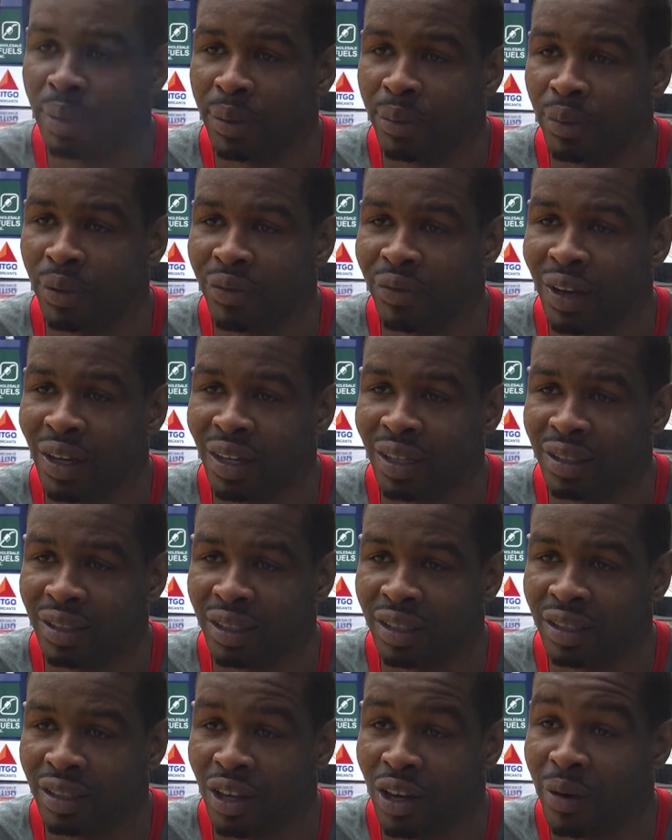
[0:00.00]
people we found like
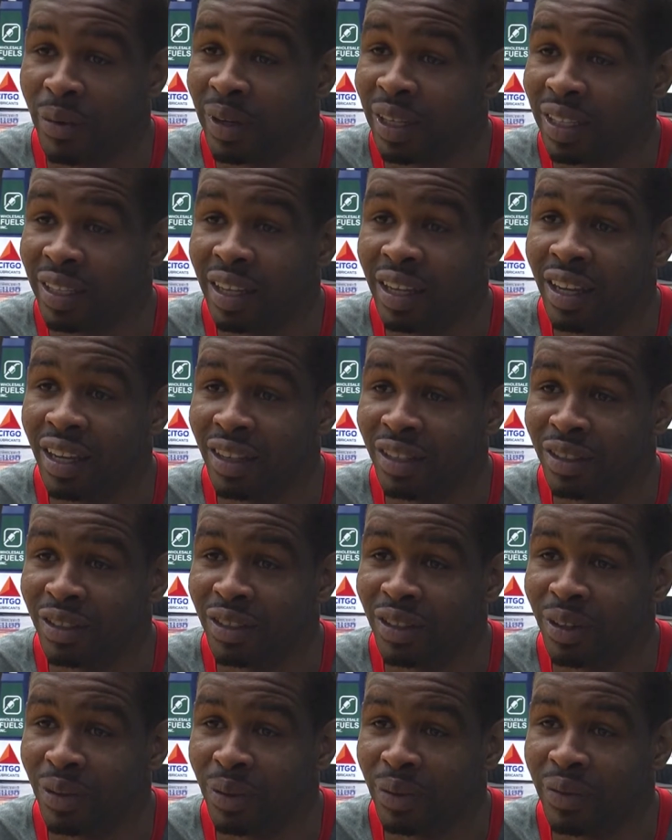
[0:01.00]
this are already dead.
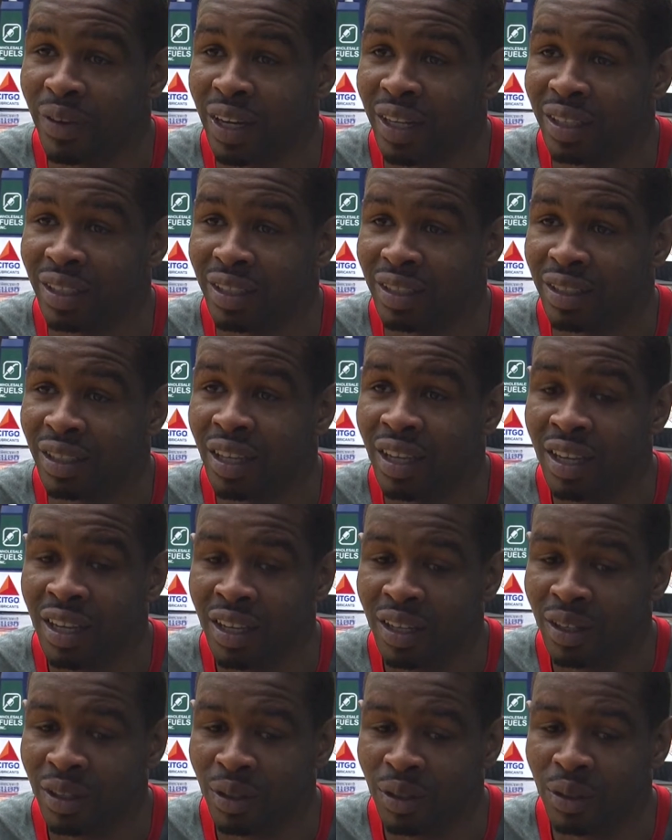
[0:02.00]
You know, we found these
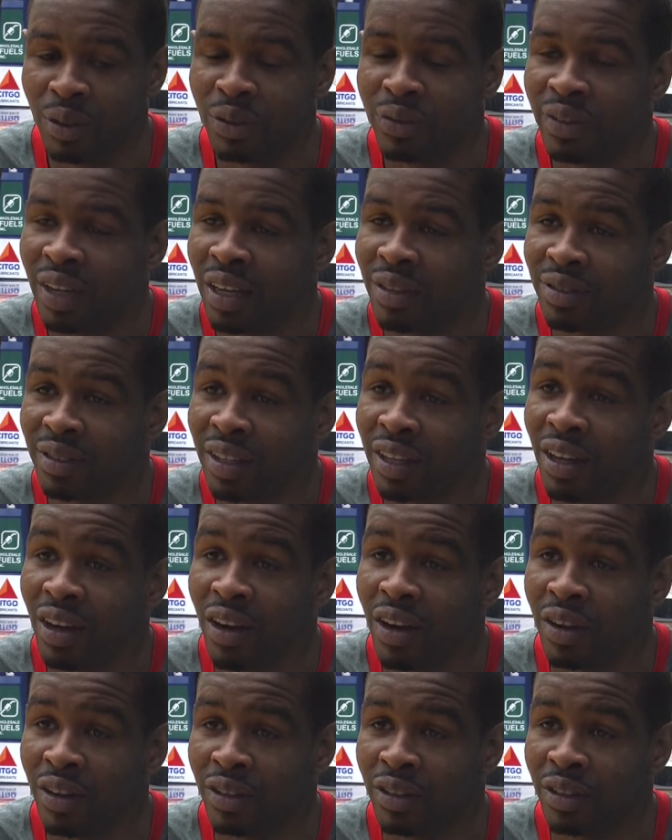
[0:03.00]
little loose valves in their
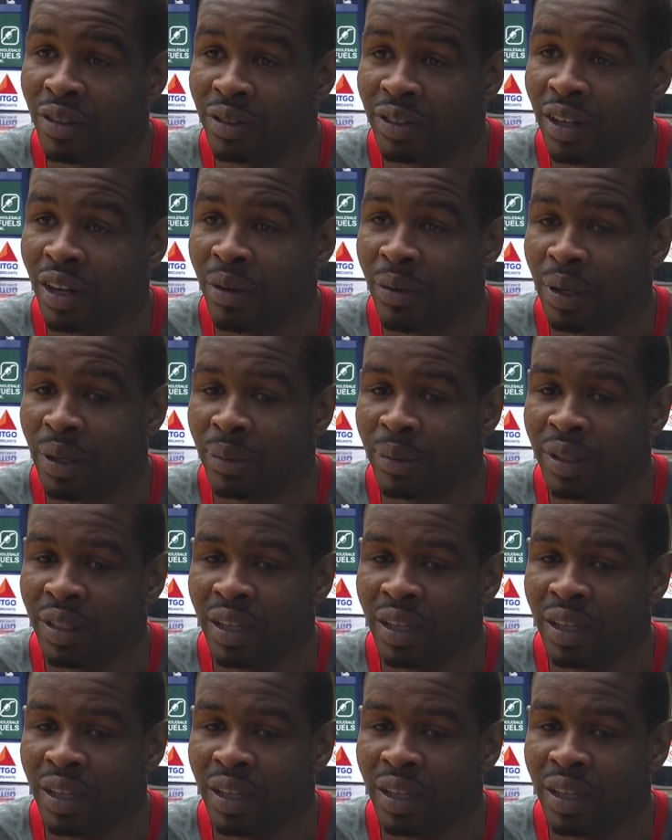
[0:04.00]
heart, you know, so they already be